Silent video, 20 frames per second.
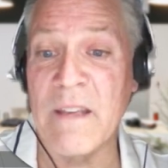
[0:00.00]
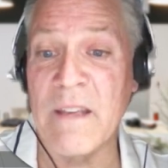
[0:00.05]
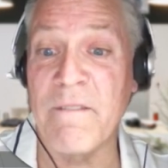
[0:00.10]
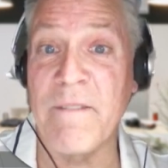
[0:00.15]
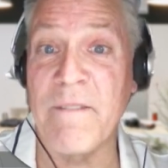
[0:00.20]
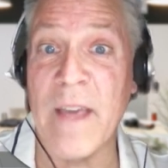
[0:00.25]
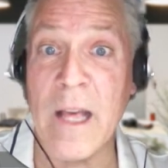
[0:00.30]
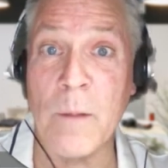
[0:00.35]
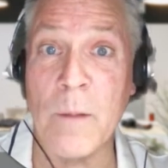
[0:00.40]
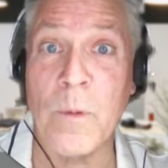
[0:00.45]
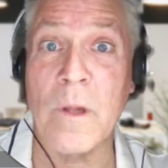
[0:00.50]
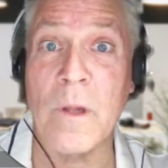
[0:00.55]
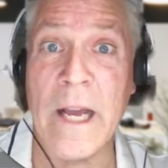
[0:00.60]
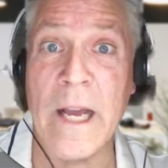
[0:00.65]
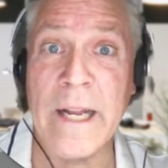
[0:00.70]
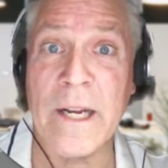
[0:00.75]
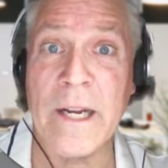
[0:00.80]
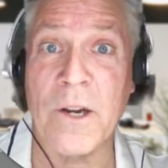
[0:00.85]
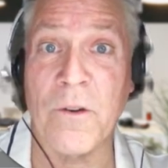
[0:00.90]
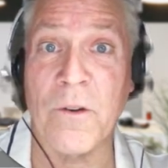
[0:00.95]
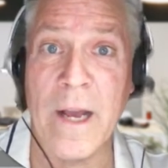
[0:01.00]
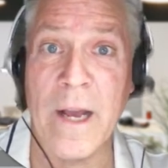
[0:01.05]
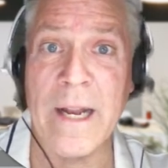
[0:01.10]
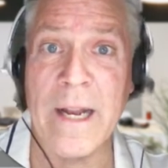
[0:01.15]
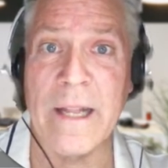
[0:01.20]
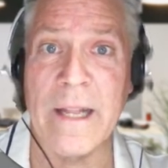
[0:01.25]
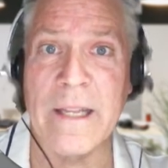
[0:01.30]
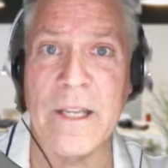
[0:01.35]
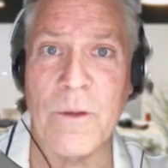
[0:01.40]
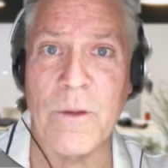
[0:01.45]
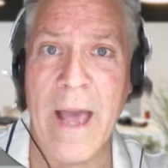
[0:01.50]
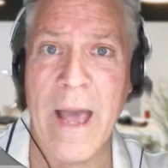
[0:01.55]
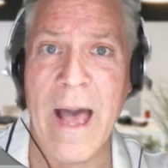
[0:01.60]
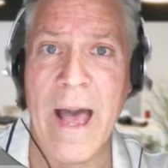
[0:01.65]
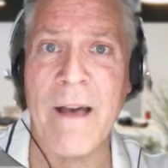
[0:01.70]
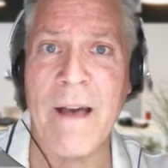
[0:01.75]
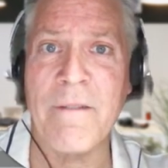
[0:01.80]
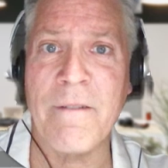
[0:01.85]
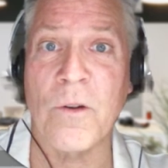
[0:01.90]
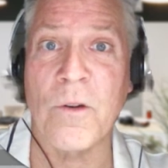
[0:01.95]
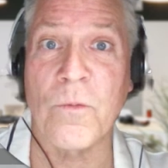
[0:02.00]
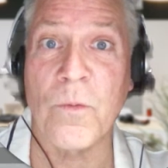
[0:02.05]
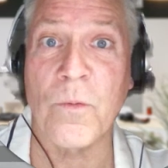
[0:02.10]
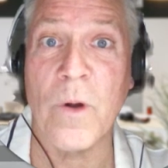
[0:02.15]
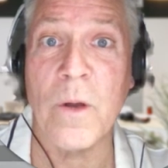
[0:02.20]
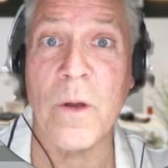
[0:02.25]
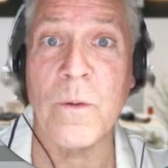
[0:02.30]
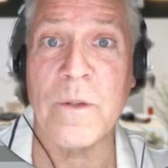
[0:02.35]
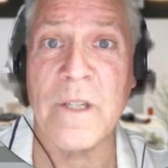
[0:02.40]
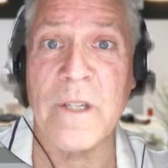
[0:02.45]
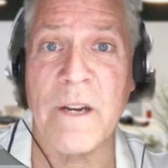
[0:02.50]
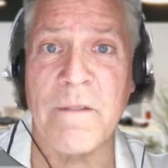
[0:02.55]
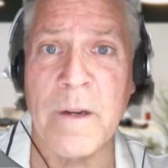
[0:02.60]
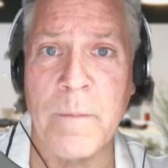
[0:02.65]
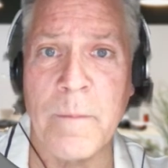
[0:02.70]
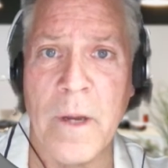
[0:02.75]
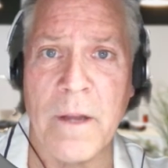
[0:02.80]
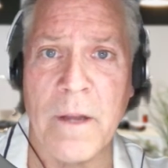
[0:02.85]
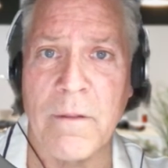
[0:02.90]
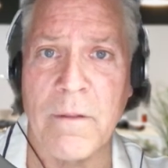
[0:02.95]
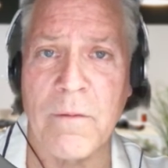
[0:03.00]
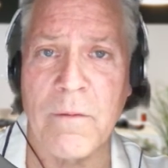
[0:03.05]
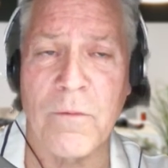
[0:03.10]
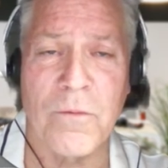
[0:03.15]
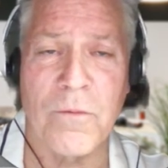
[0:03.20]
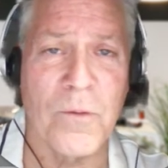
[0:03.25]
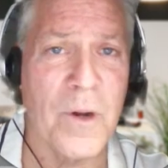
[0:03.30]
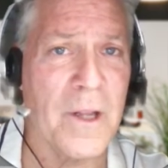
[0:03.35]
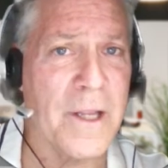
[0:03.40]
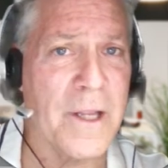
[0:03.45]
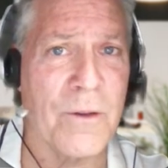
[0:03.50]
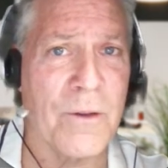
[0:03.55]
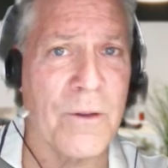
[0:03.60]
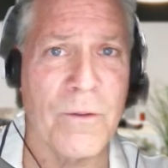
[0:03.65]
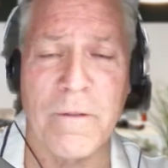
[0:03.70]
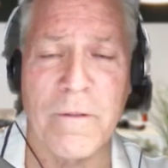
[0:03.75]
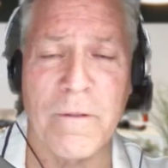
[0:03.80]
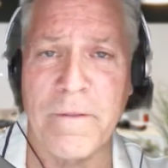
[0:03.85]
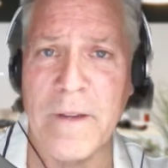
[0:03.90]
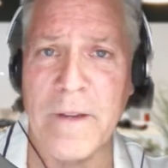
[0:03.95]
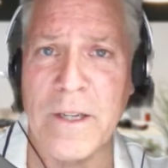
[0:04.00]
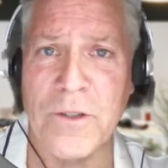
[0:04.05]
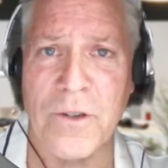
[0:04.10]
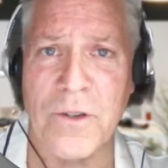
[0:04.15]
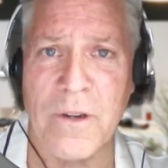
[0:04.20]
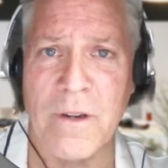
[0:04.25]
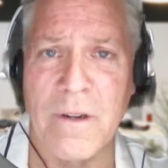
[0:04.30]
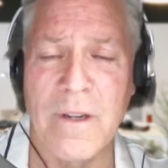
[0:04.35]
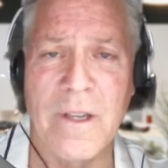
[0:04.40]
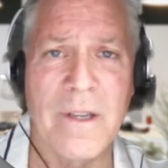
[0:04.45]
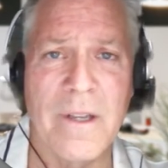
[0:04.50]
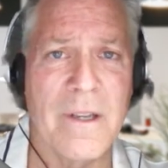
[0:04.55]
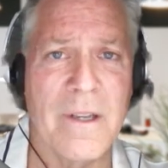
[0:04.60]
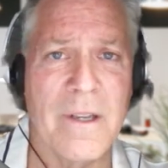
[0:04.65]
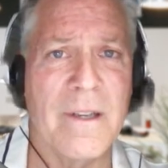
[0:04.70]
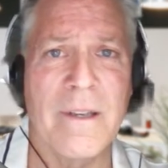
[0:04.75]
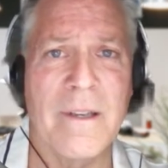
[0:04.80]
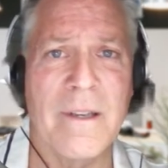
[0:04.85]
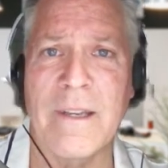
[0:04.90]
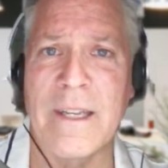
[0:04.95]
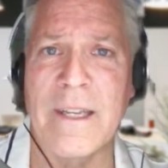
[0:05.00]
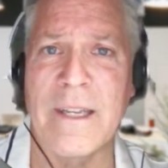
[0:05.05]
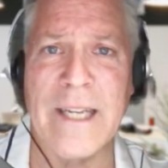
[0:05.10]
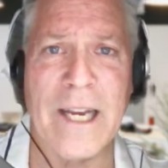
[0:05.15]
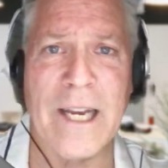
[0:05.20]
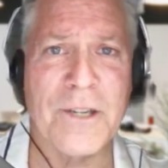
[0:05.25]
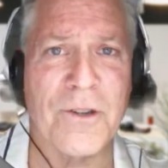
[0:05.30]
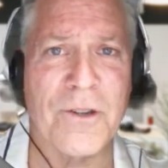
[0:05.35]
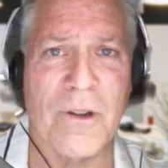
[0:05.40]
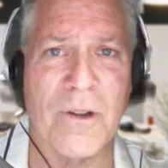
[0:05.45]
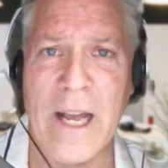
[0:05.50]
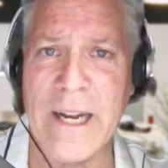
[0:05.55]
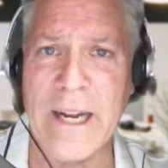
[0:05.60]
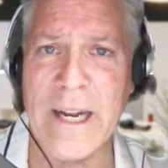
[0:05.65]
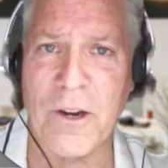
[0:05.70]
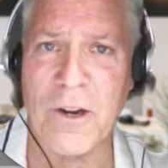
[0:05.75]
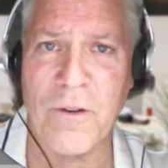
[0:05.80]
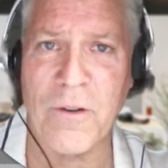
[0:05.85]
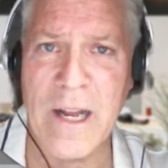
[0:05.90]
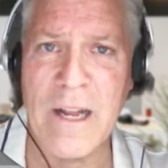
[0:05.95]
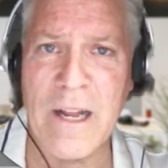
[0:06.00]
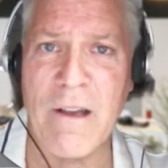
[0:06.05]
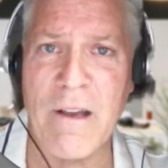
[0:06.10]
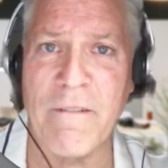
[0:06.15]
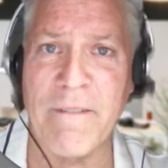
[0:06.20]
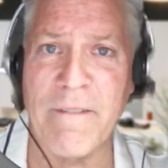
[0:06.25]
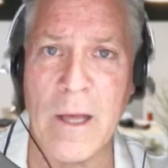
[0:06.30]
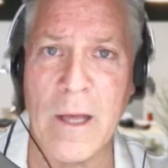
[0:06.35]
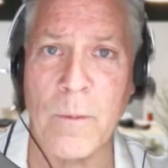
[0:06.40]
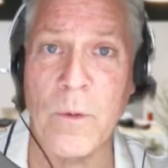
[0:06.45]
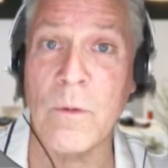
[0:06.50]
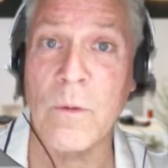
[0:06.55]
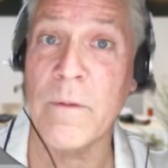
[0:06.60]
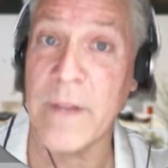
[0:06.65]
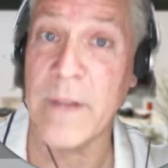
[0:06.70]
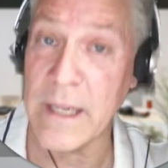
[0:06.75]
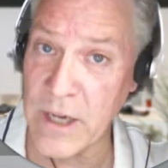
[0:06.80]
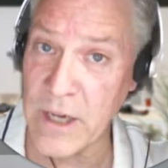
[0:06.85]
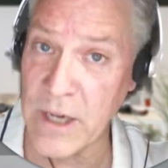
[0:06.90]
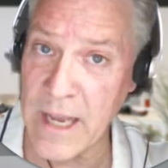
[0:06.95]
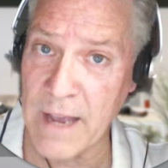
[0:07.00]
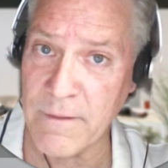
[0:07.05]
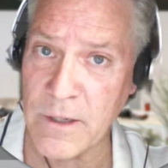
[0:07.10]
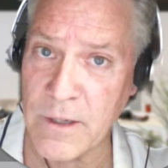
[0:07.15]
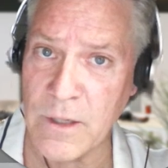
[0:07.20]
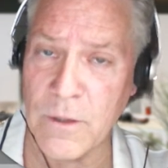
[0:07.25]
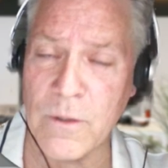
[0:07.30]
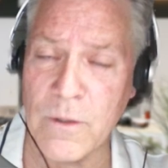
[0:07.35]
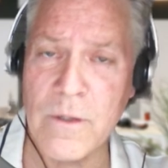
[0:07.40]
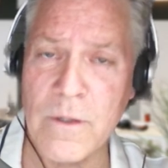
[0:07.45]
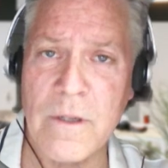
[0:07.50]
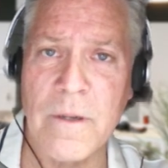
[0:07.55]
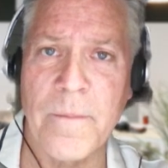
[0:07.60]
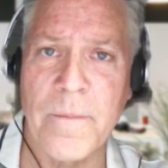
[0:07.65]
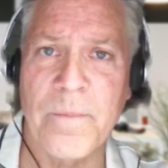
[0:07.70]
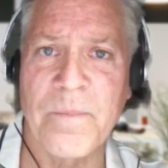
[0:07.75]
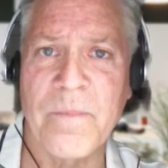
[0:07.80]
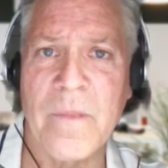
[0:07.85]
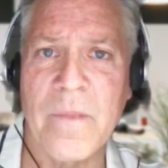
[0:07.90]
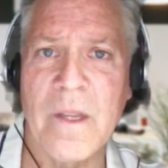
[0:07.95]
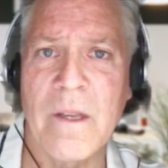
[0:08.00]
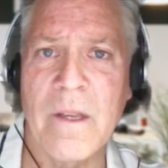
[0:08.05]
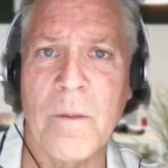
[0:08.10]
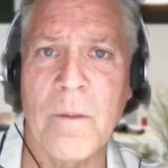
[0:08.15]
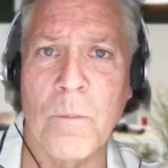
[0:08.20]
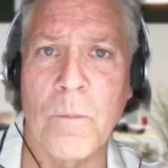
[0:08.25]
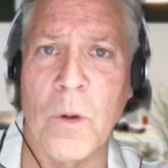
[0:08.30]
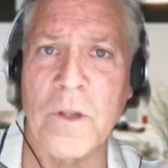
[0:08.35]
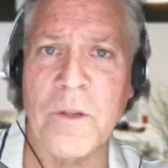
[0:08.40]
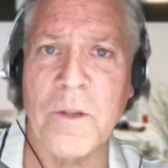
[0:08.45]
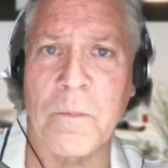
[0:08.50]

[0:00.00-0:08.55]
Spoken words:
The available line of credit you have grows every month. Really cool feature. It takes your line of credit available that you haven't used,